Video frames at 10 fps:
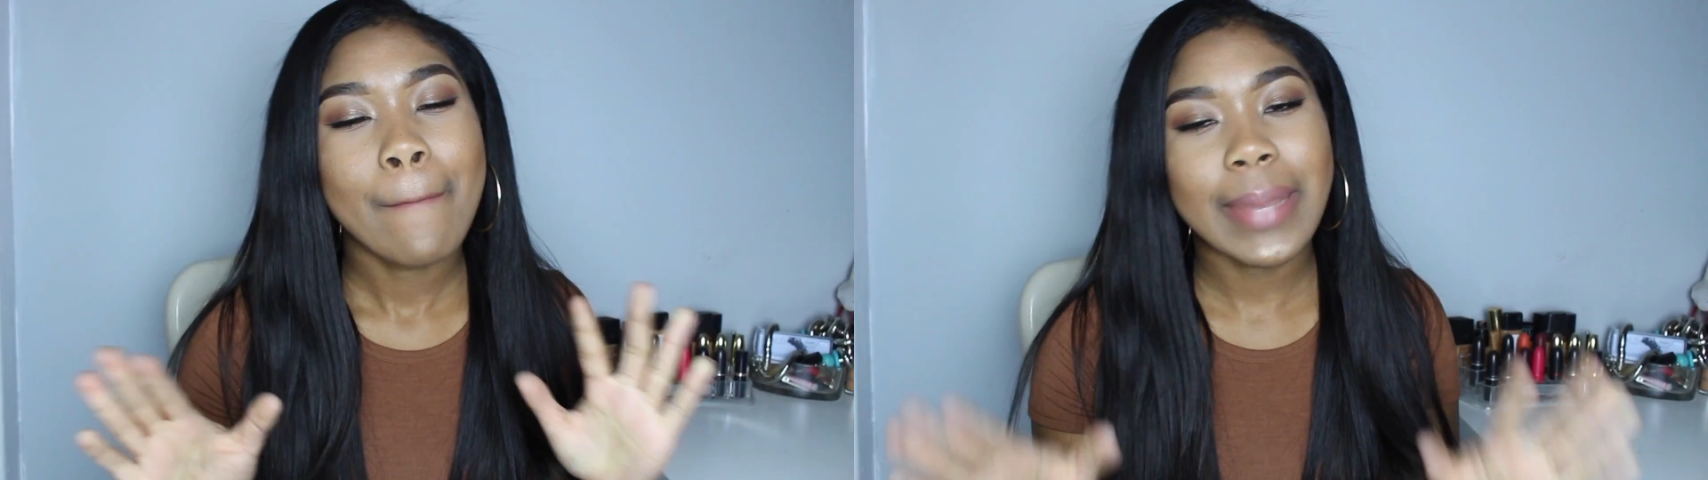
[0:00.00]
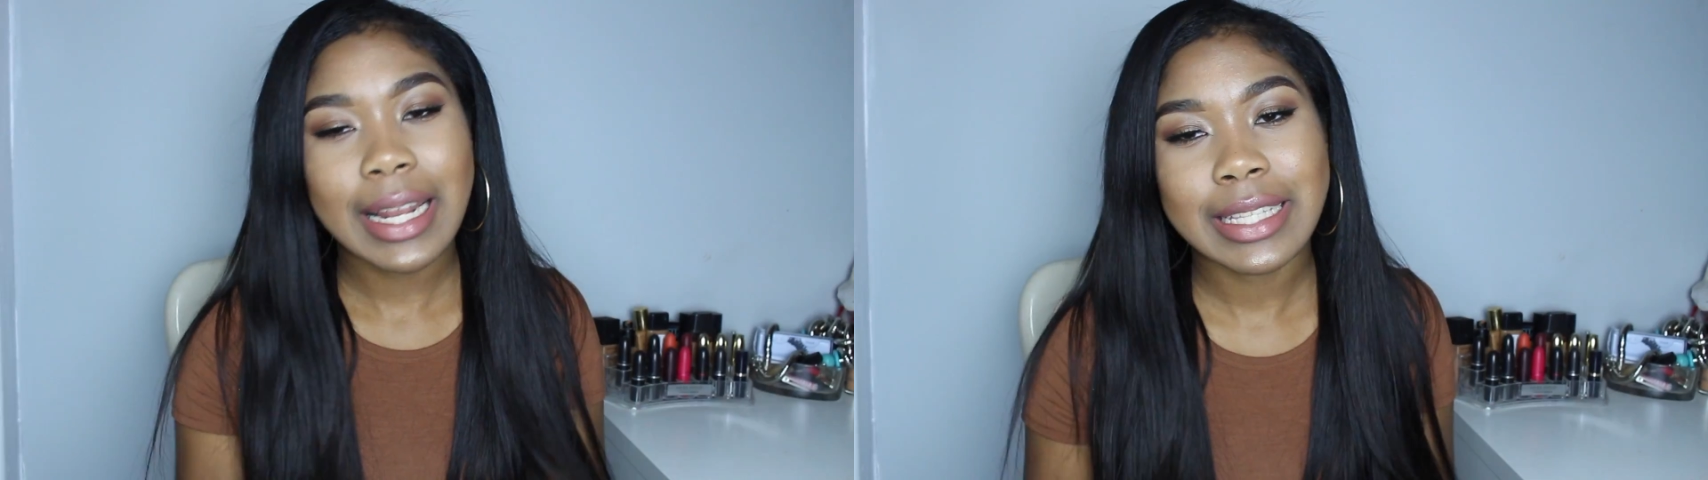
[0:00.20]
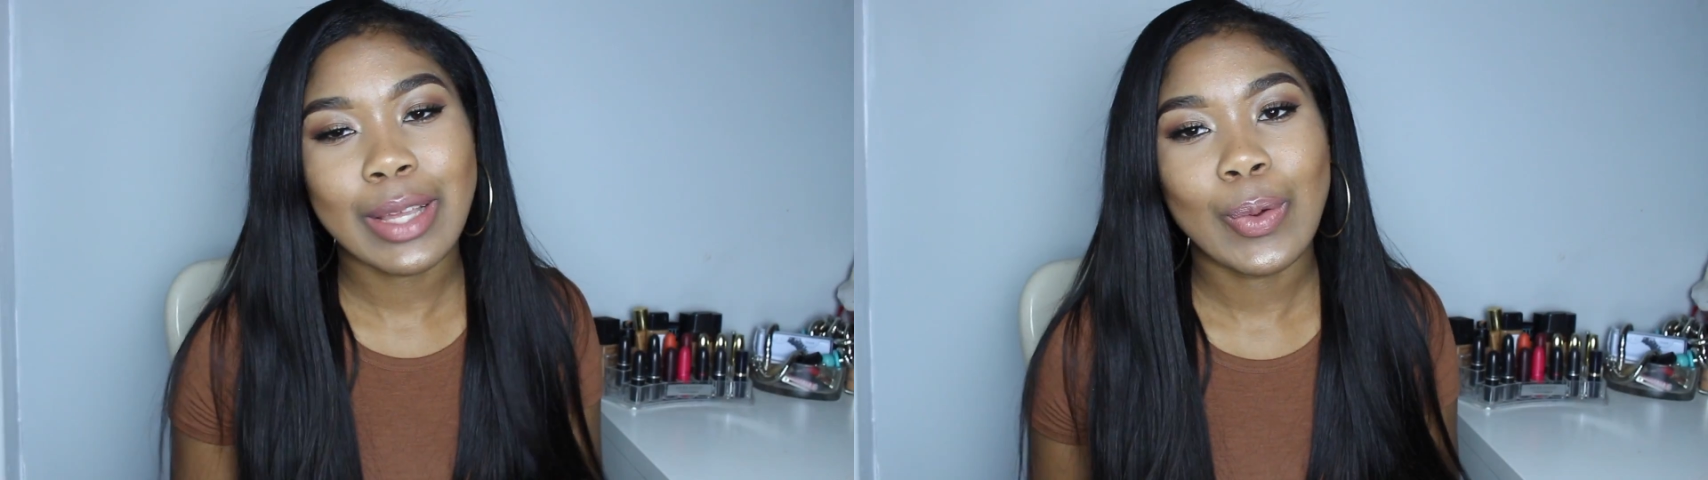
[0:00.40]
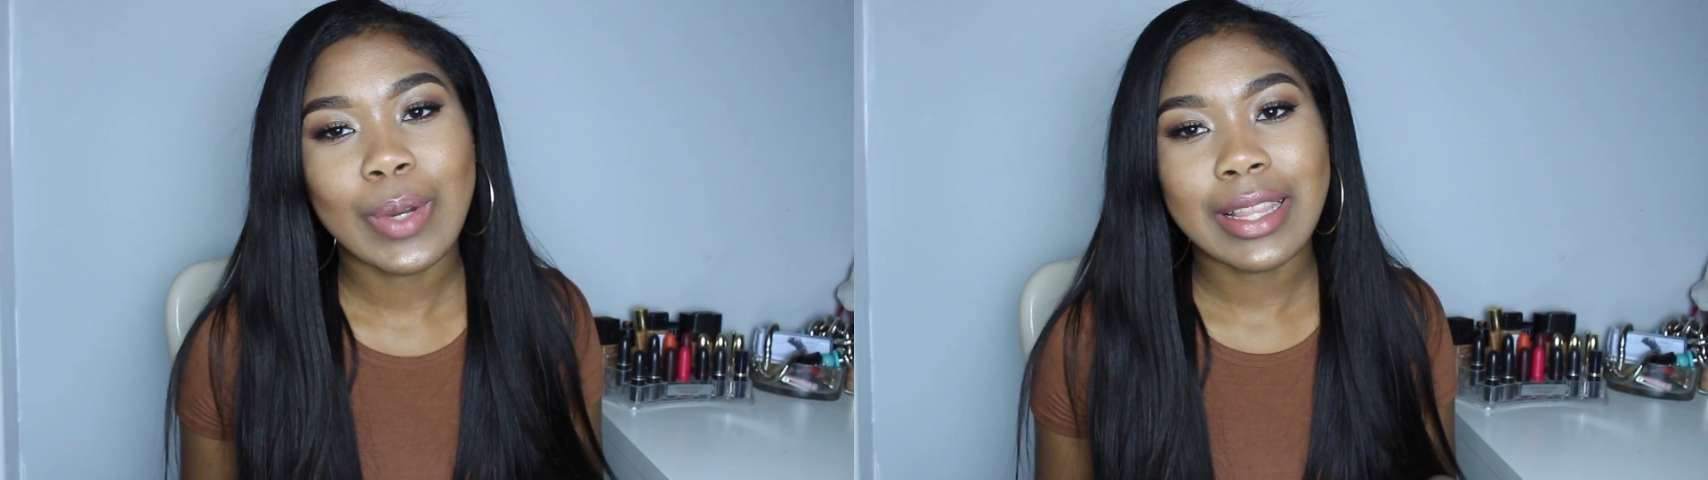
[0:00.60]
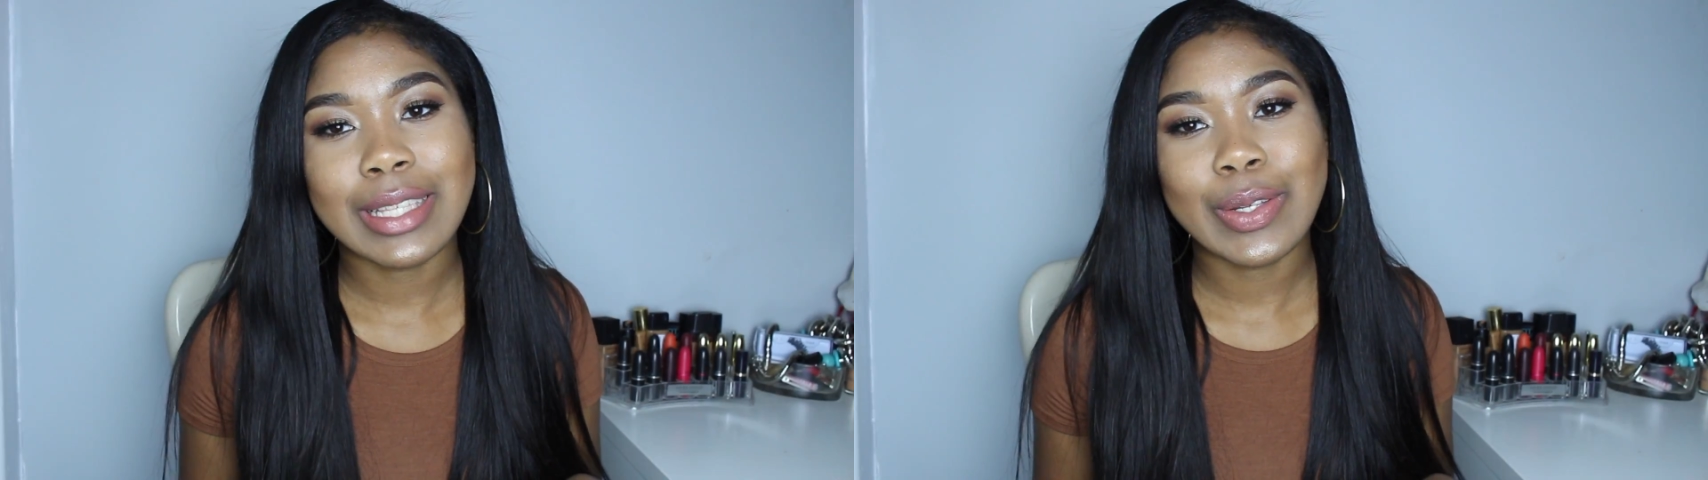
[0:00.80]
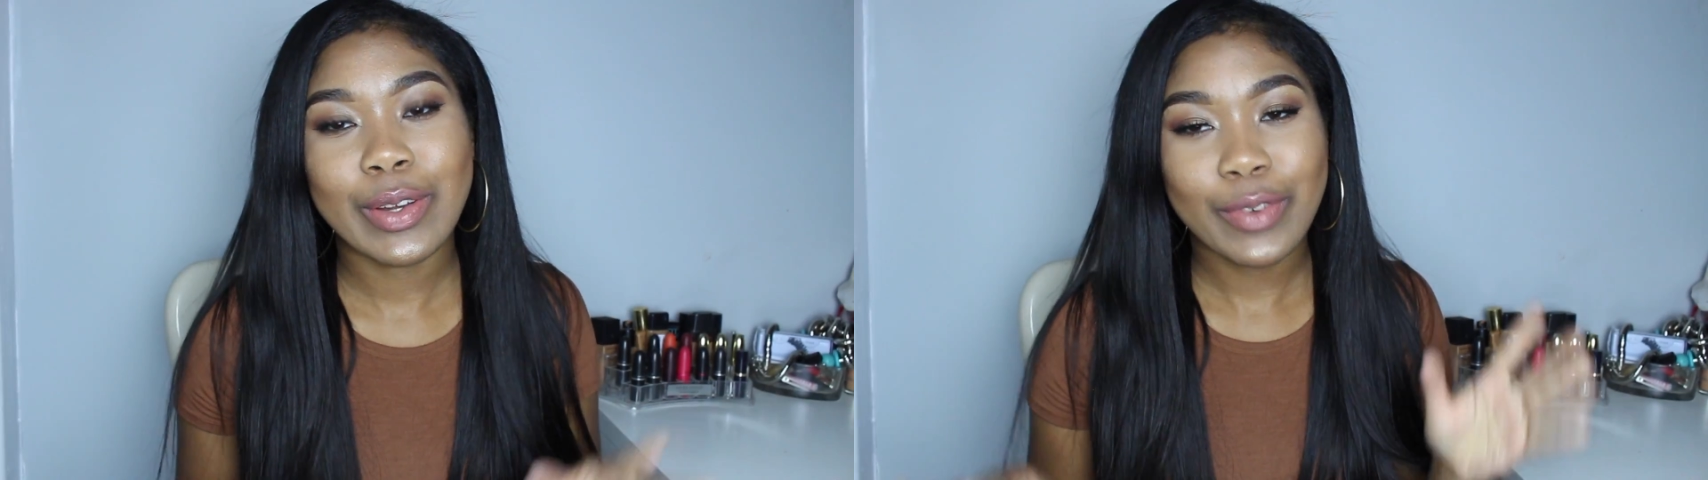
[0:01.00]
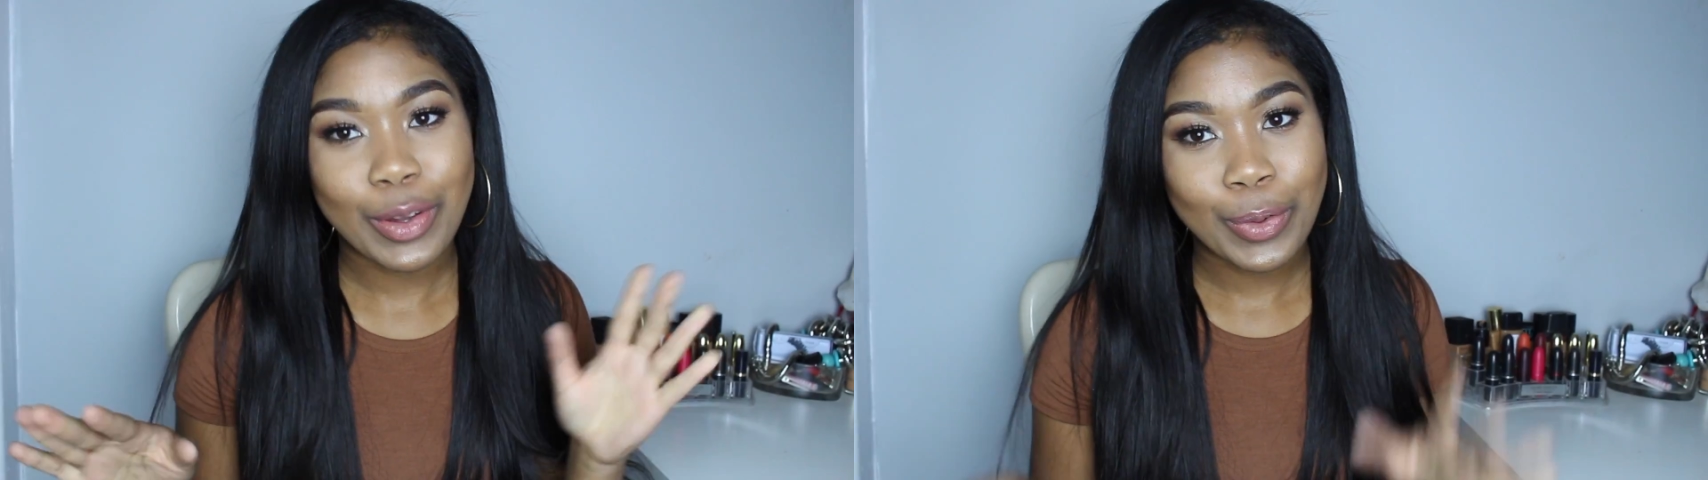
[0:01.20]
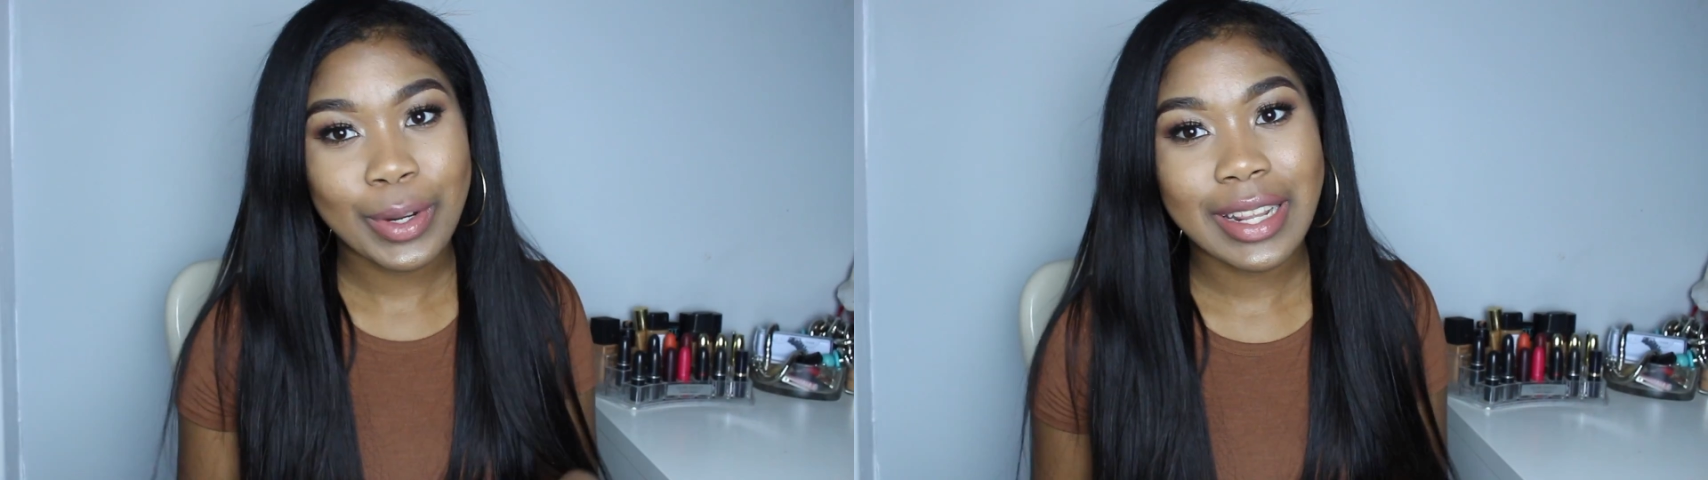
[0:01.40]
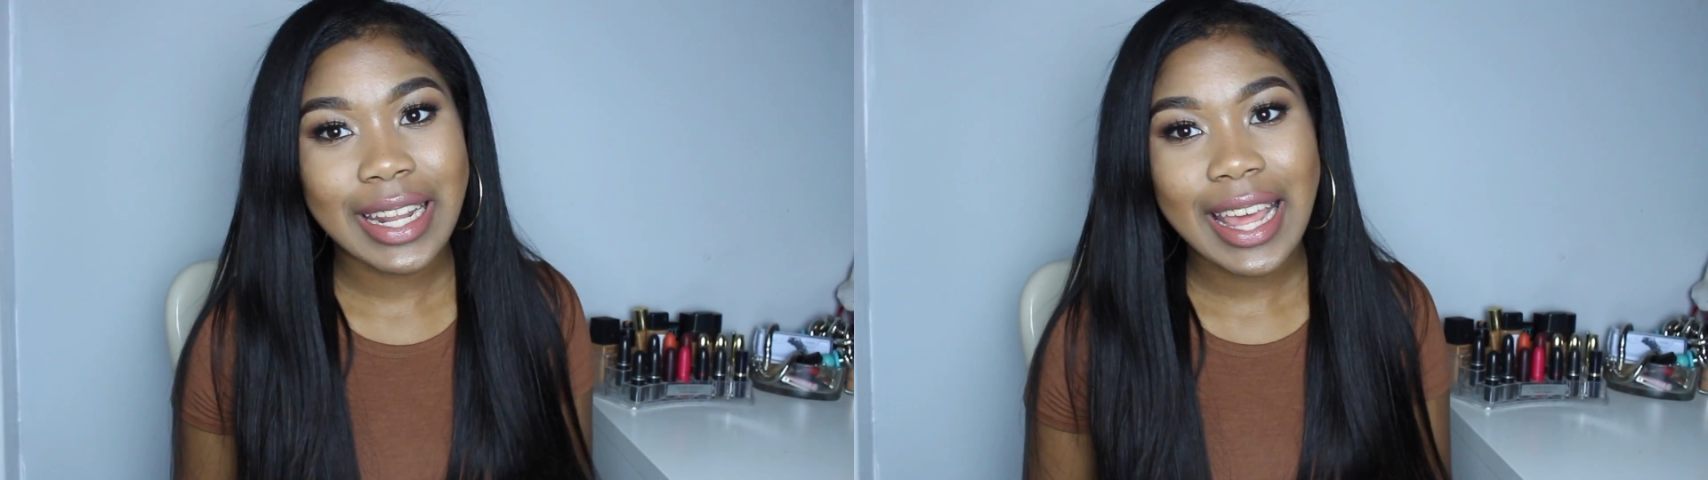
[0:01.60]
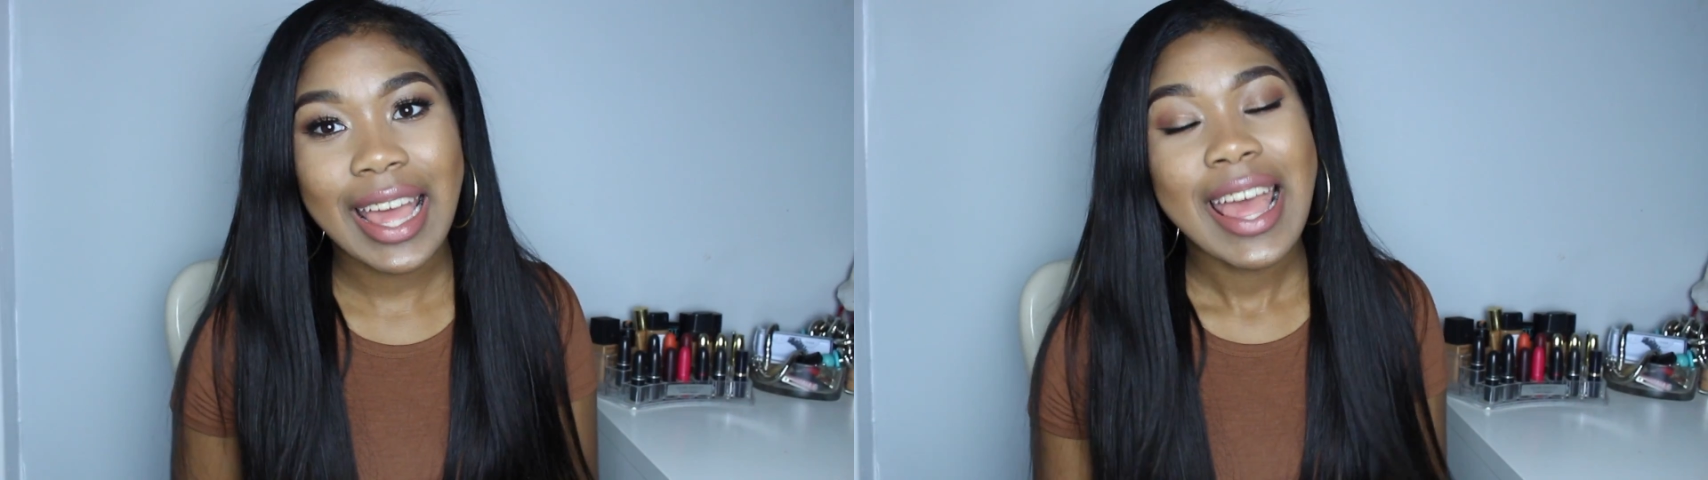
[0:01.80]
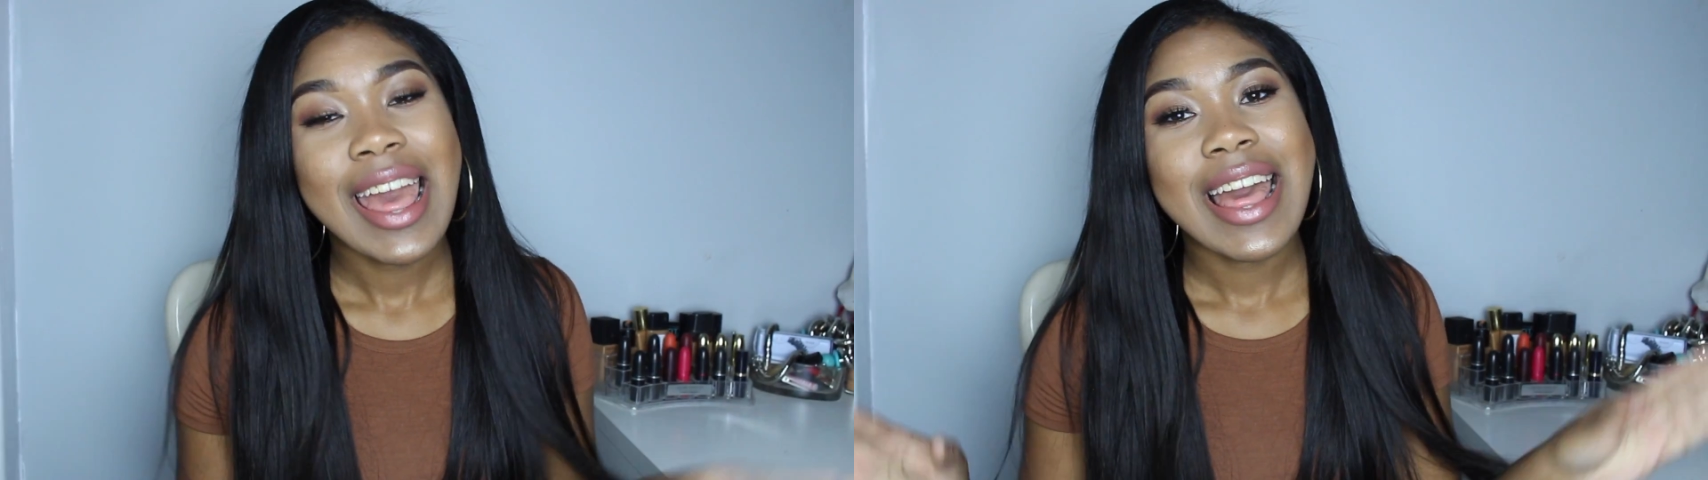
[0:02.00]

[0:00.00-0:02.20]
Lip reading: But that's a whole nother story for a whole nother day.